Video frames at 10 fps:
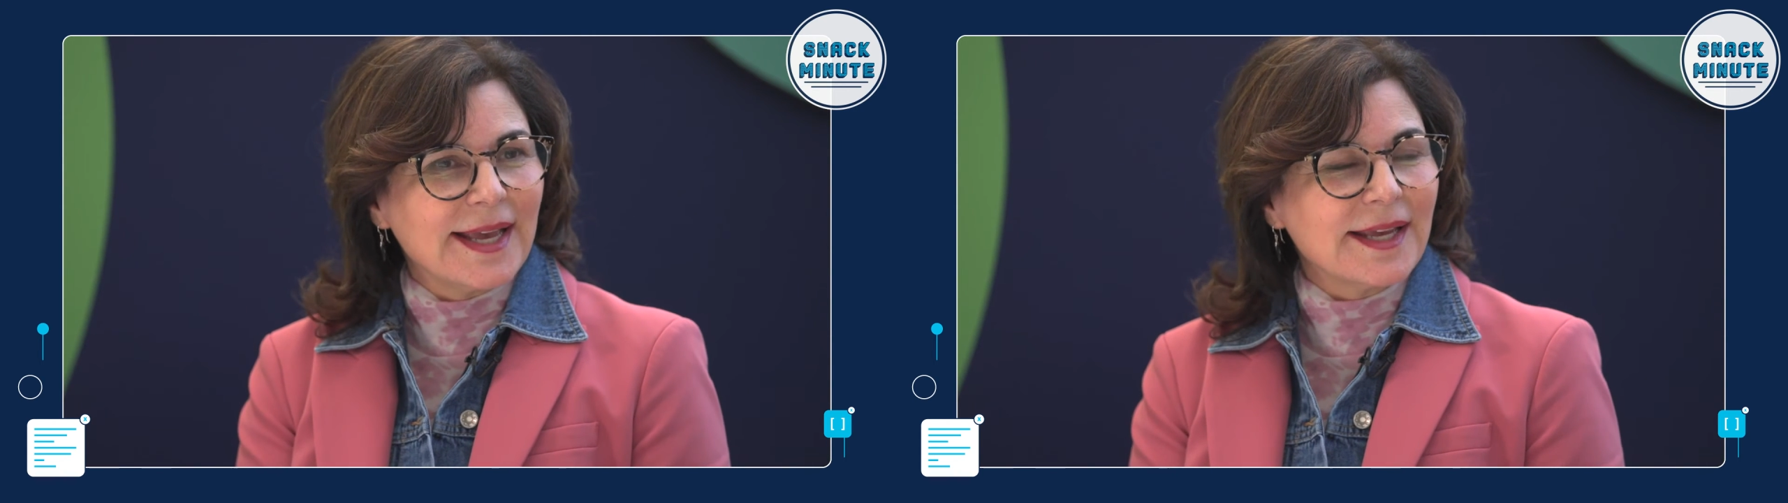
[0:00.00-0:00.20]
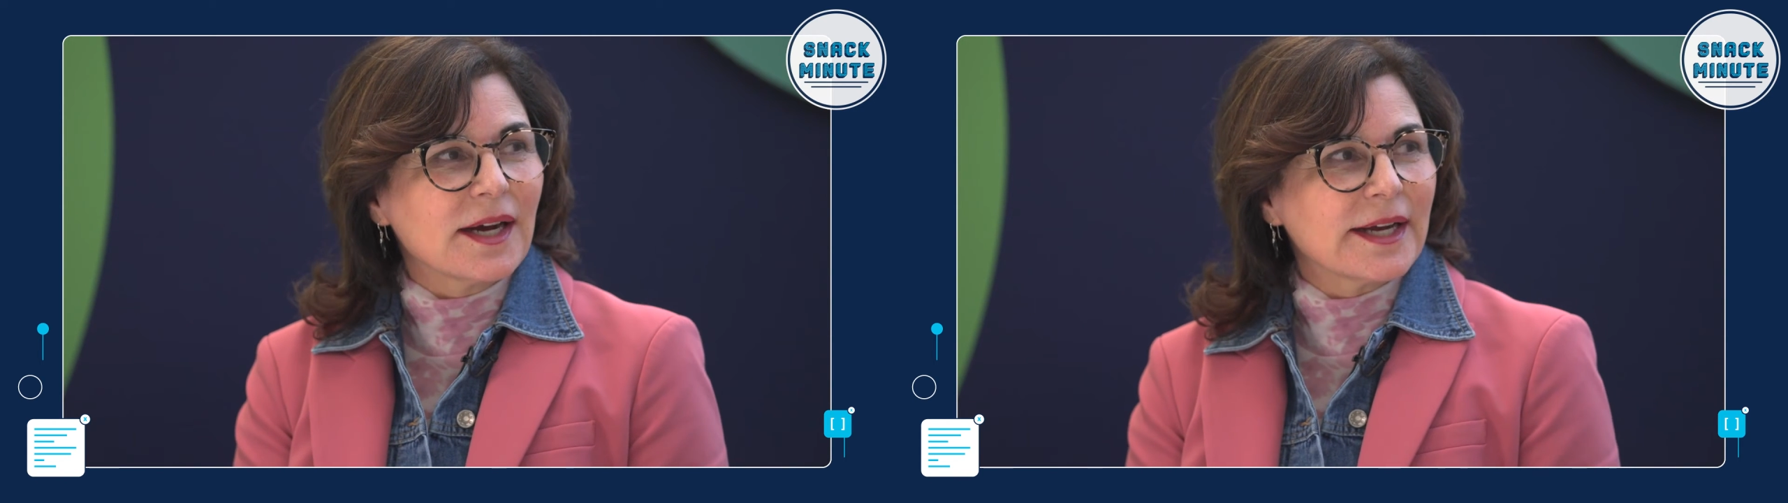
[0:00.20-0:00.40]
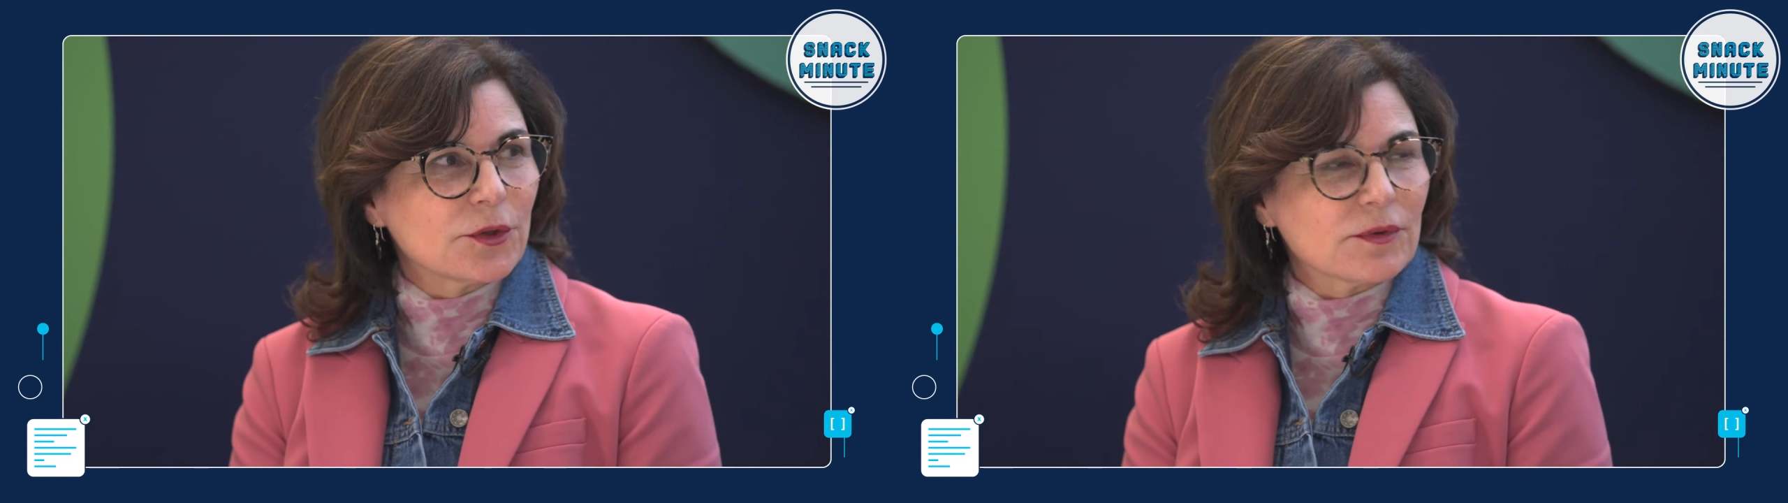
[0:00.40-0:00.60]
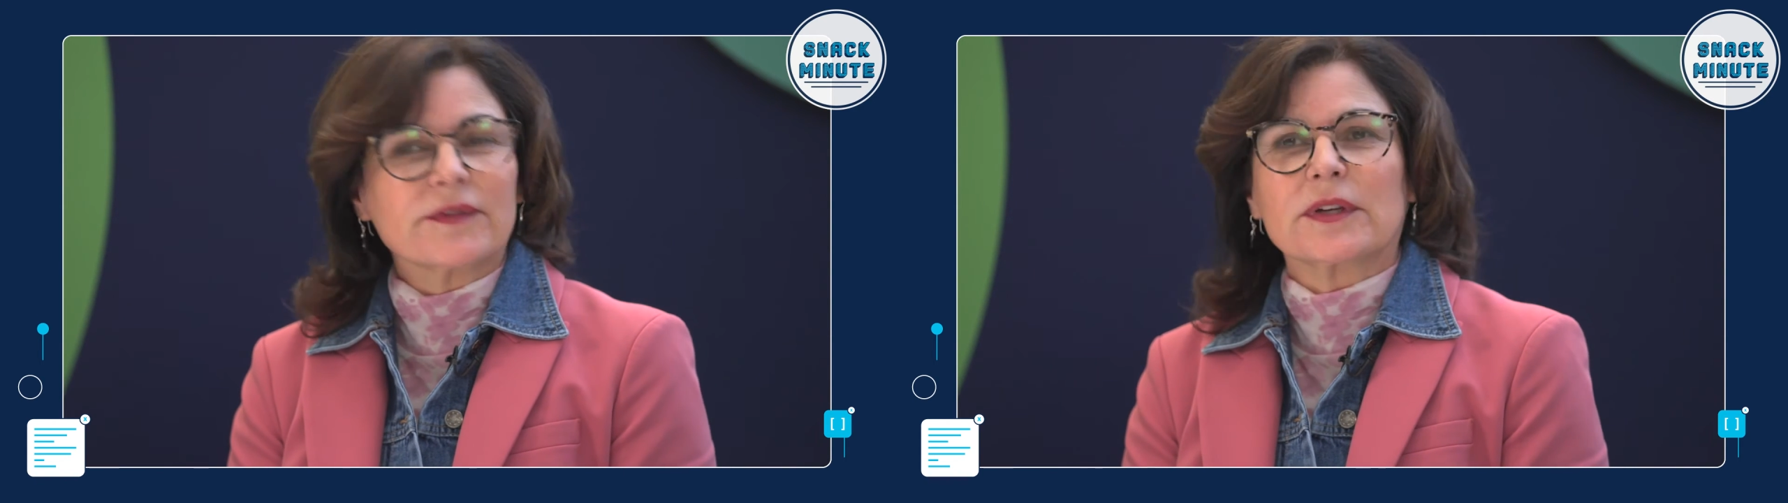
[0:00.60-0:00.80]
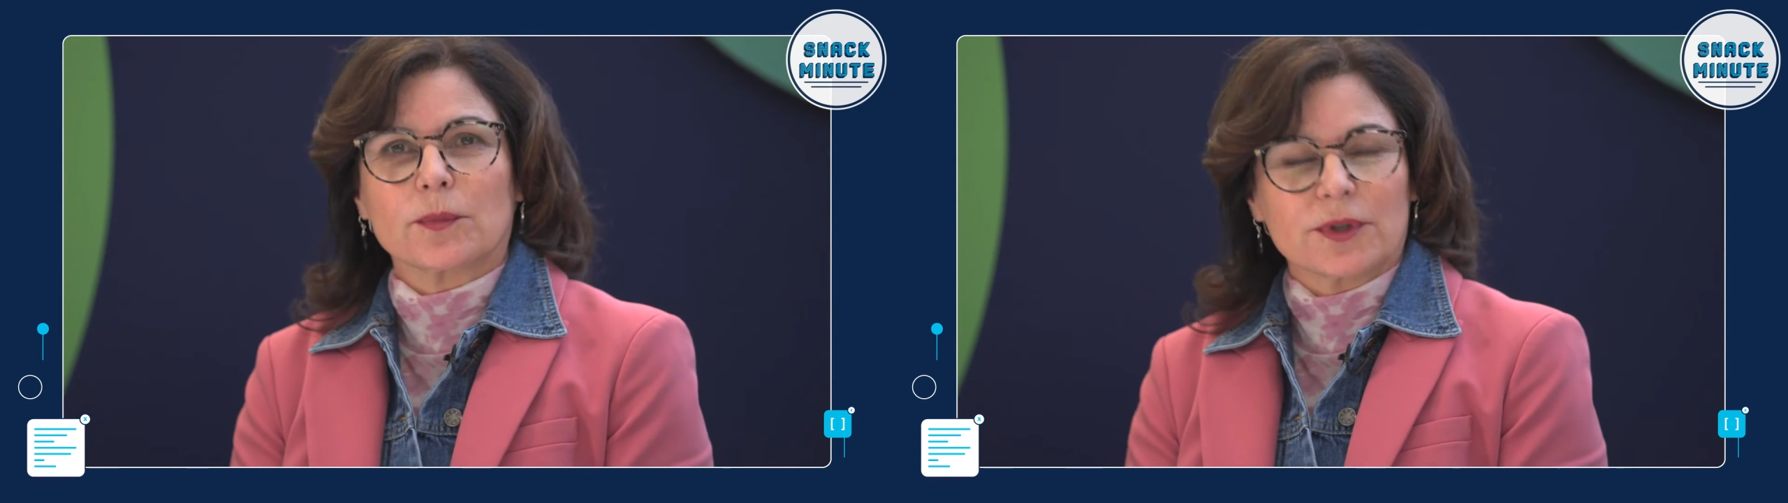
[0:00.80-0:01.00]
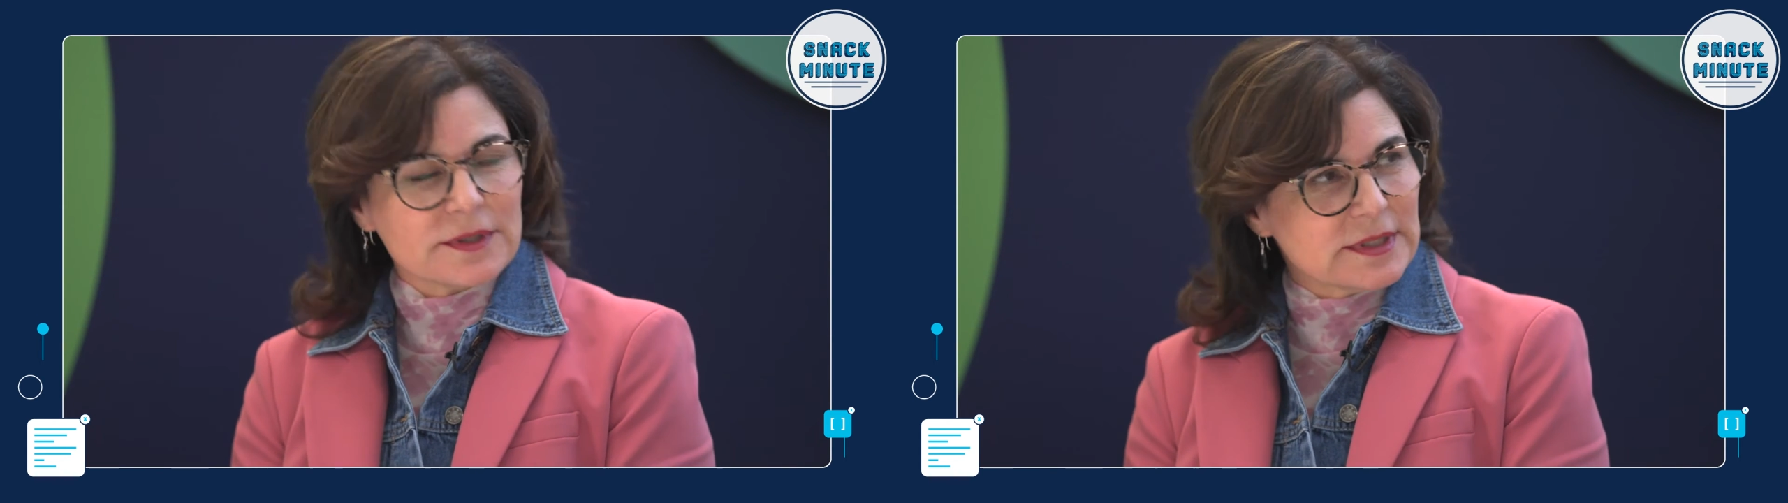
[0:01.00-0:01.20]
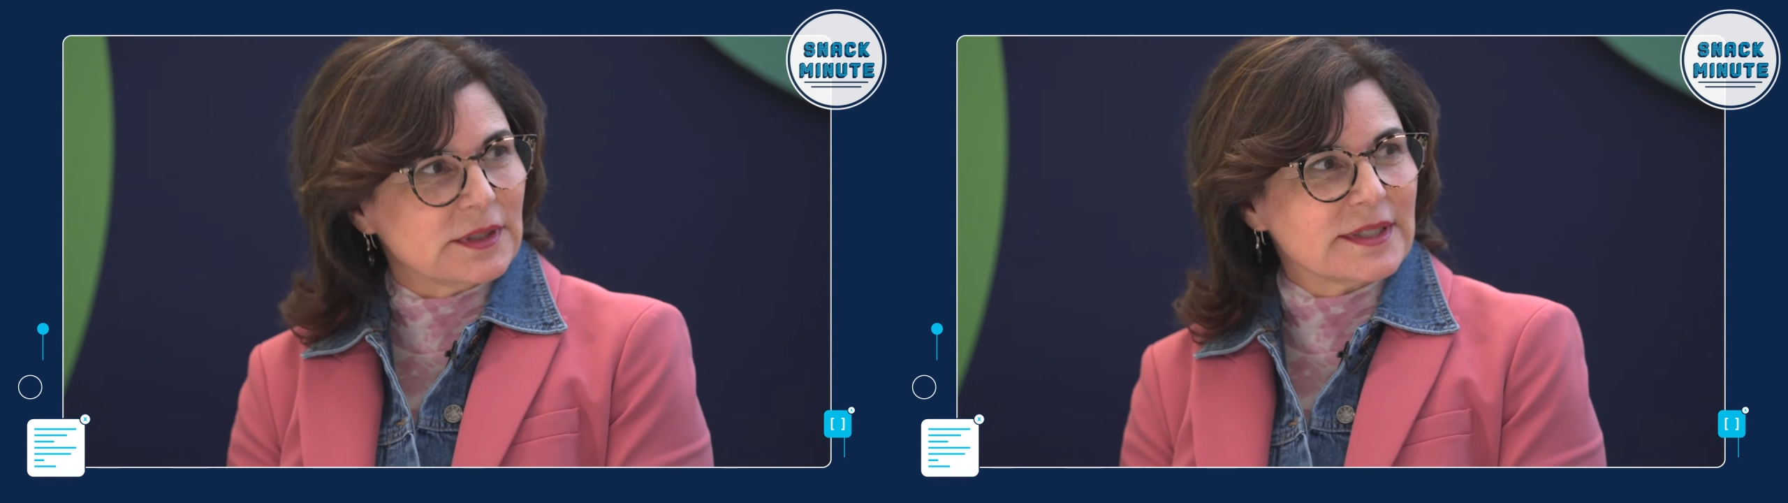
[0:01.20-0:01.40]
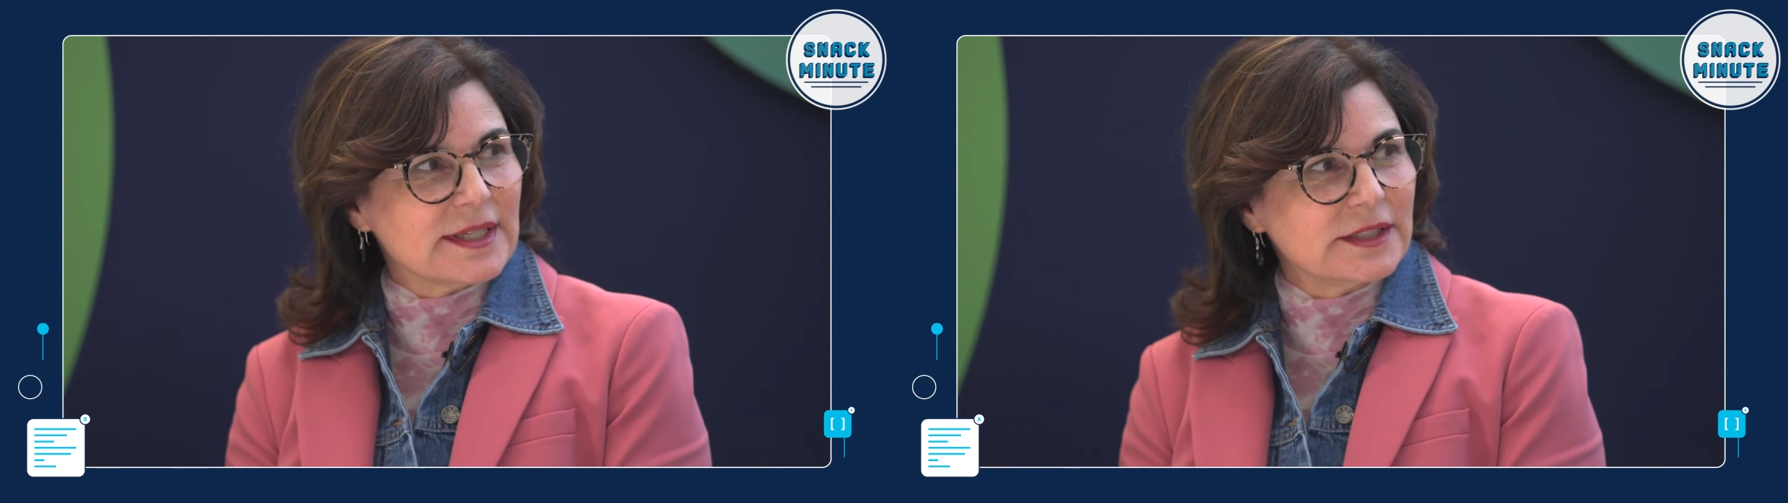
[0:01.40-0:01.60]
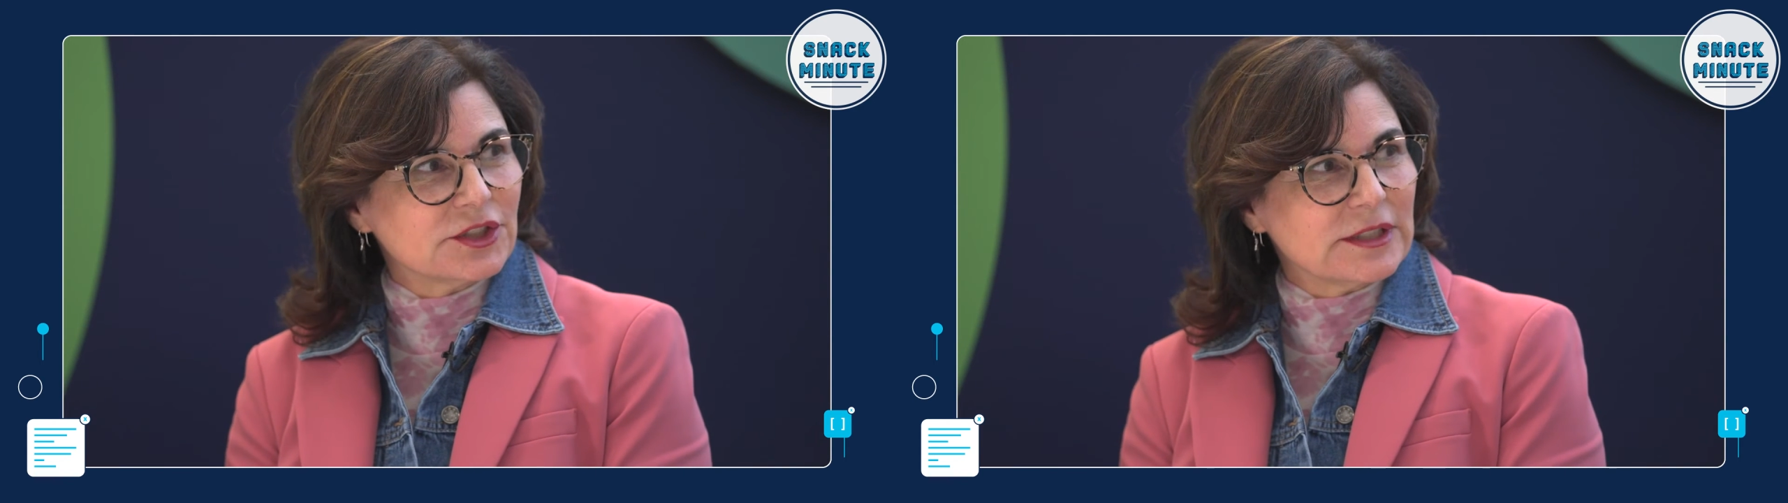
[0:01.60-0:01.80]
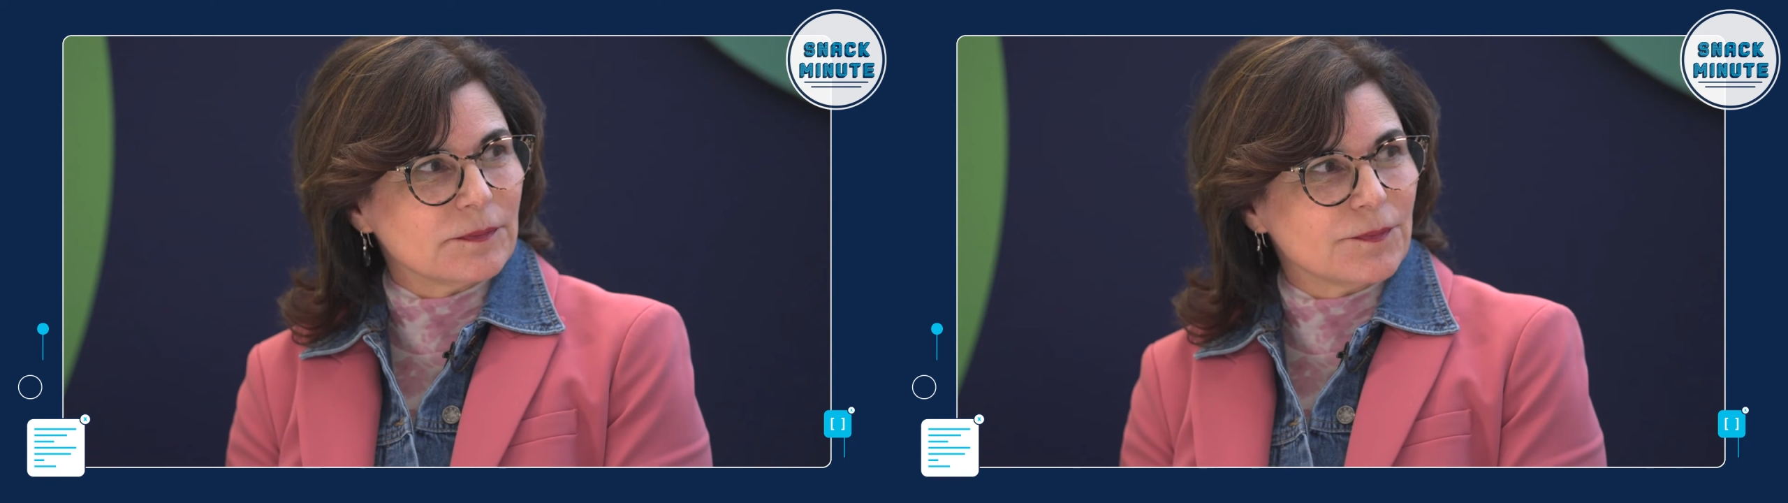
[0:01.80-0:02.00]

A I-driven personalization.